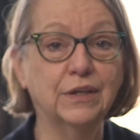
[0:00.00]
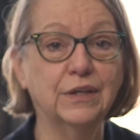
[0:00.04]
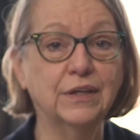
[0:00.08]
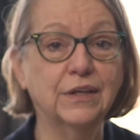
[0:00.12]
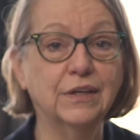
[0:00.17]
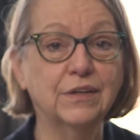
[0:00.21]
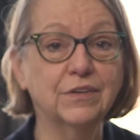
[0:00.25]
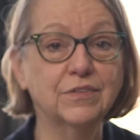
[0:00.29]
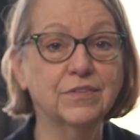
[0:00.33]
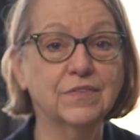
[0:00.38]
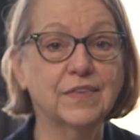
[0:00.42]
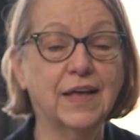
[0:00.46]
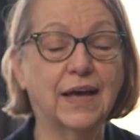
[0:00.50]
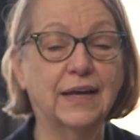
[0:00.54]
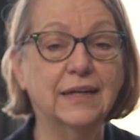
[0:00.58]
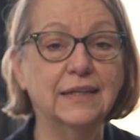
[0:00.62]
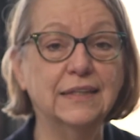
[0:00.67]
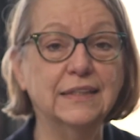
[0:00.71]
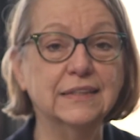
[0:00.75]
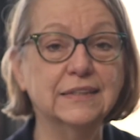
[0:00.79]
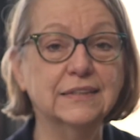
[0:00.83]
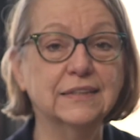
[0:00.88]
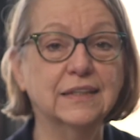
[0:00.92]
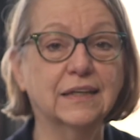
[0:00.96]
is that
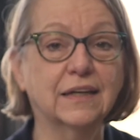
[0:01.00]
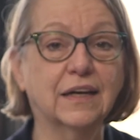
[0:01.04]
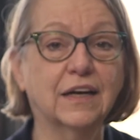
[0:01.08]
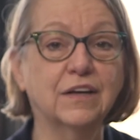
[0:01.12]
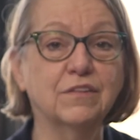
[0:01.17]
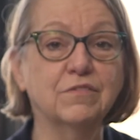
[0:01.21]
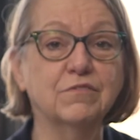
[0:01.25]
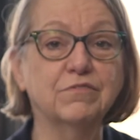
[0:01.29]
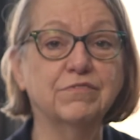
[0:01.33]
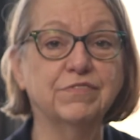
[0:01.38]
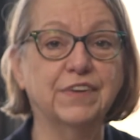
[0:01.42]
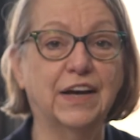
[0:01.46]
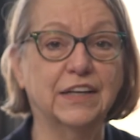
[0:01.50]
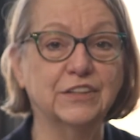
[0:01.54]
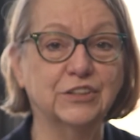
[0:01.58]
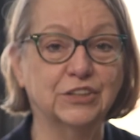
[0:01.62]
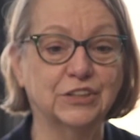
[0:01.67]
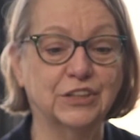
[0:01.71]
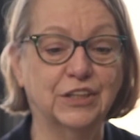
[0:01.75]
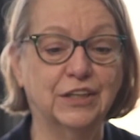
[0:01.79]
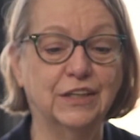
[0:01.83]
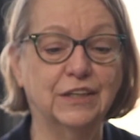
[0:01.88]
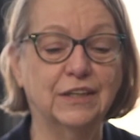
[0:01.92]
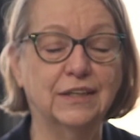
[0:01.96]
it's a
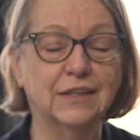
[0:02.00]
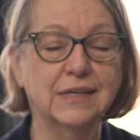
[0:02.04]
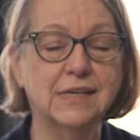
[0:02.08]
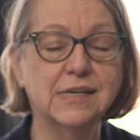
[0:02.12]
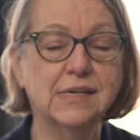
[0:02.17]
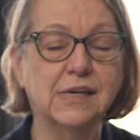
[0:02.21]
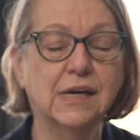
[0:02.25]
confession.